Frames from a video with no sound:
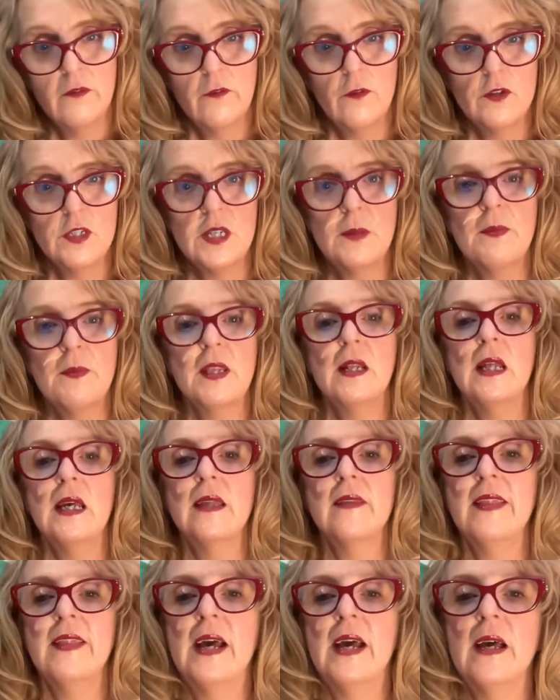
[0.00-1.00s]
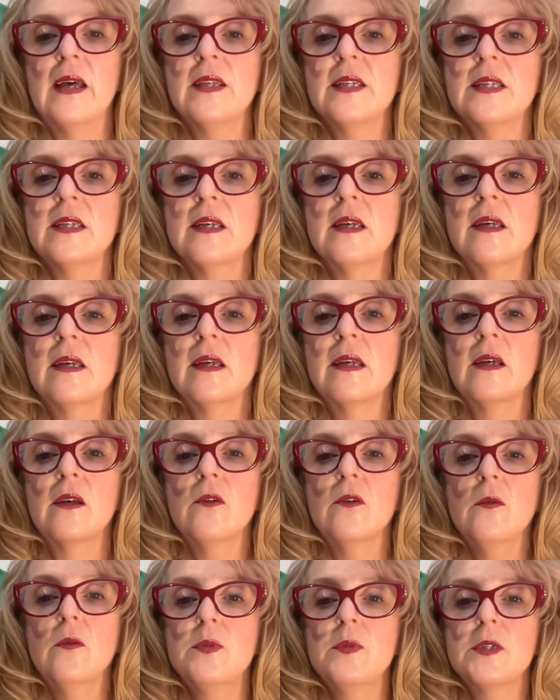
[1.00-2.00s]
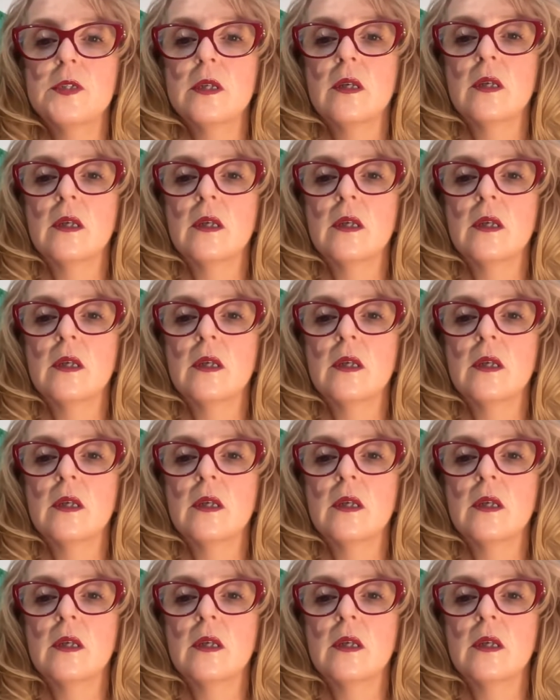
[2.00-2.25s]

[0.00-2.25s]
something like that. Oops.